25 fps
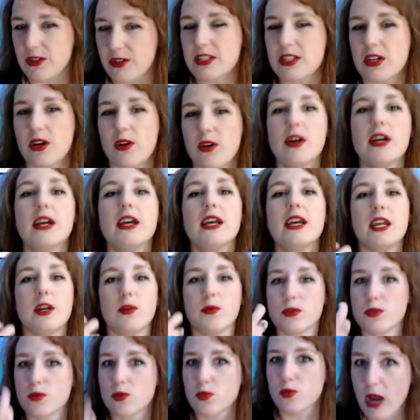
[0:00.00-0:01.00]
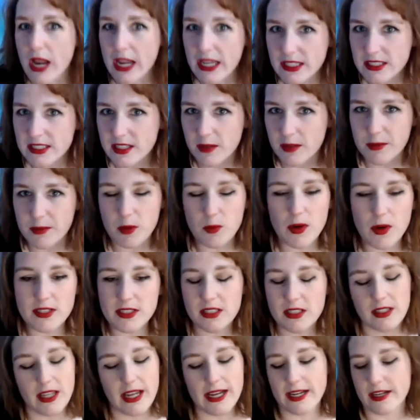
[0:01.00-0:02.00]
So it was random. It
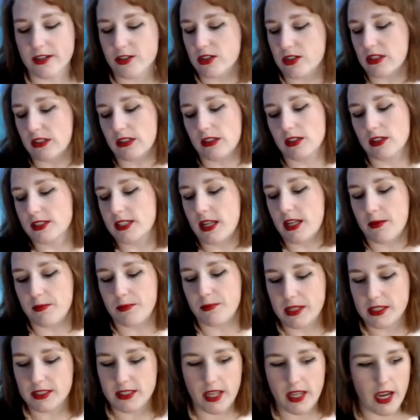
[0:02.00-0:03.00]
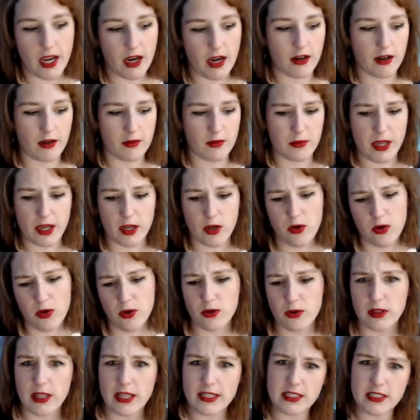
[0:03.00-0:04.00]
wasn't like I just looked at a piece of hair and I'm like,
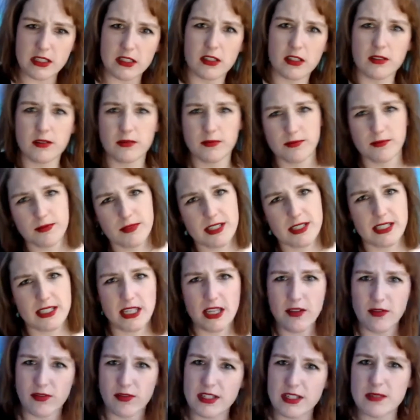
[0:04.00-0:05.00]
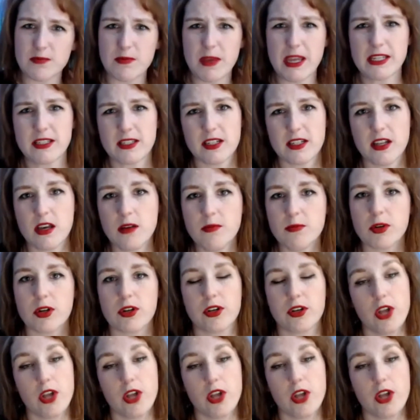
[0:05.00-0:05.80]
ooh, let's see if this makes a number.